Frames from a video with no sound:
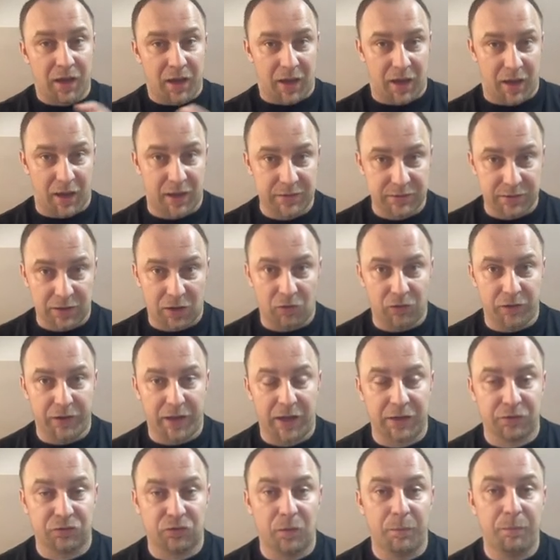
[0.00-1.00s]
has now an
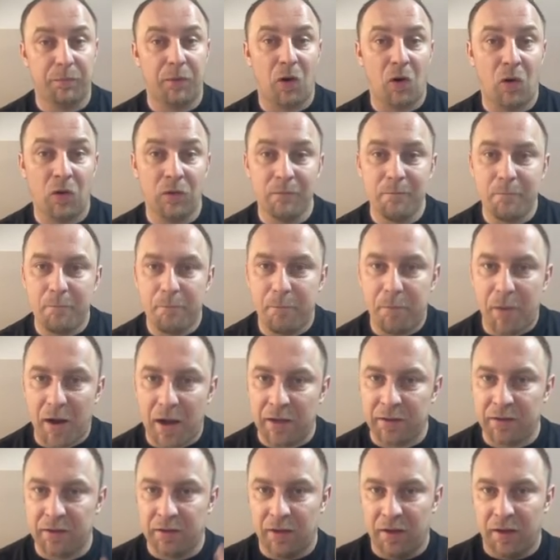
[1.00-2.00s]
extra pawn,
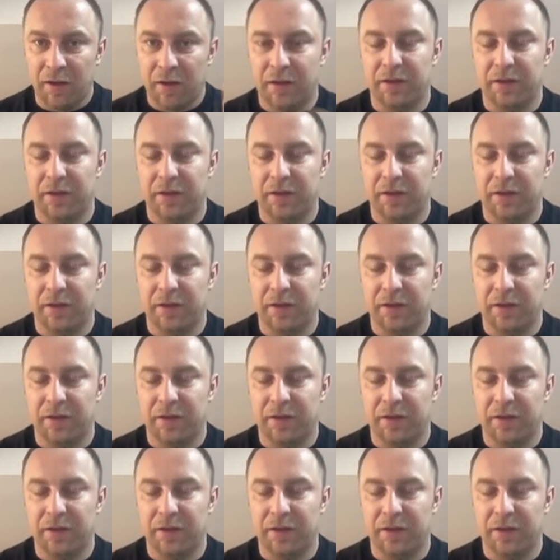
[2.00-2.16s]
but